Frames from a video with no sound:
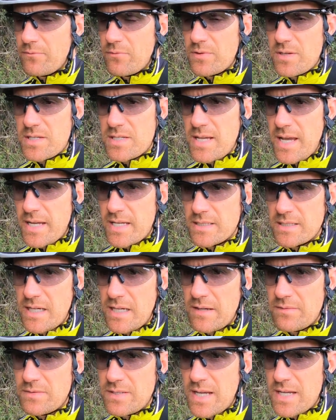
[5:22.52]
for the second day
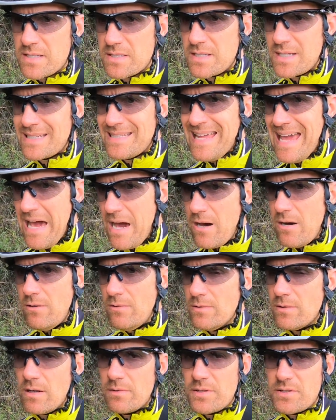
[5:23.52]
of testing now
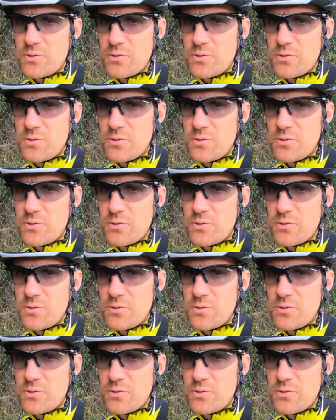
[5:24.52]
on the